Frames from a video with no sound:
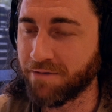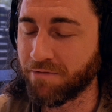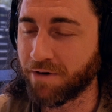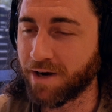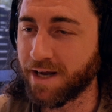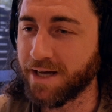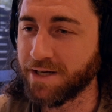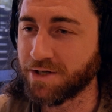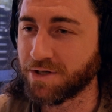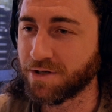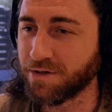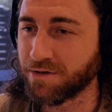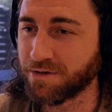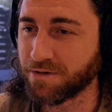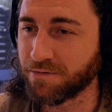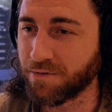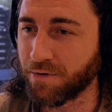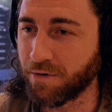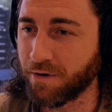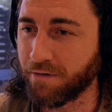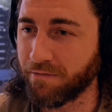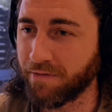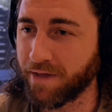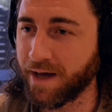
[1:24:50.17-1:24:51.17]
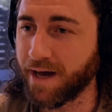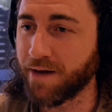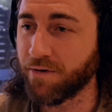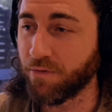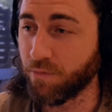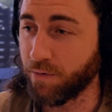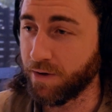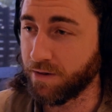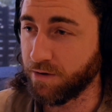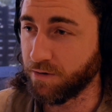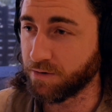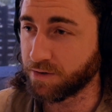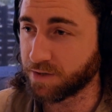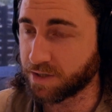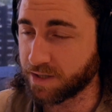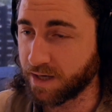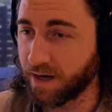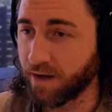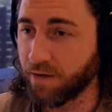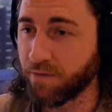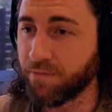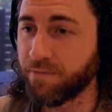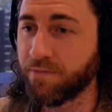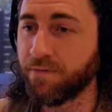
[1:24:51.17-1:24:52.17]
relation to all of that with
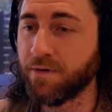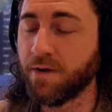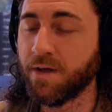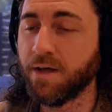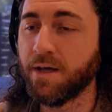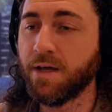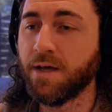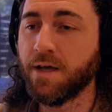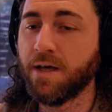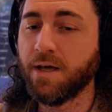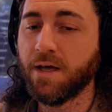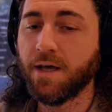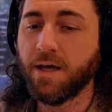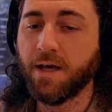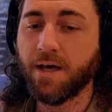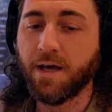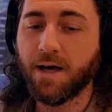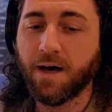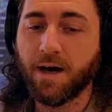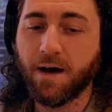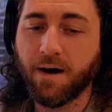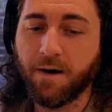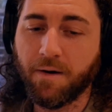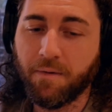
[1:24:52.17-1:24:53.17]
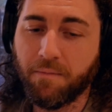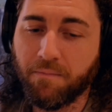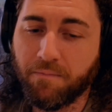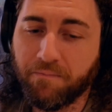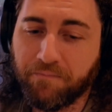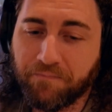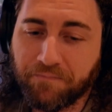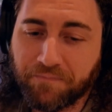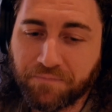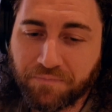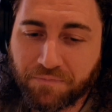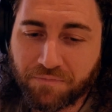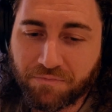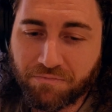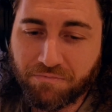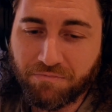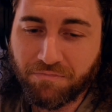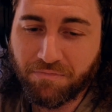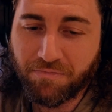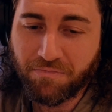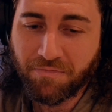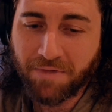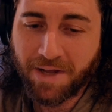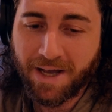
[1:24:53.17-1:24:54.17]
yourself. And
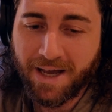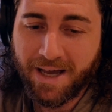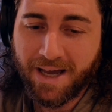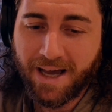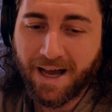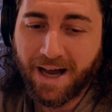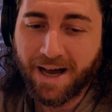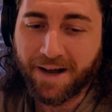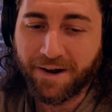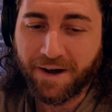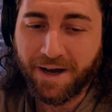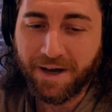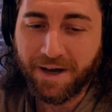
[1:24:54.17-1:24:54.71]
I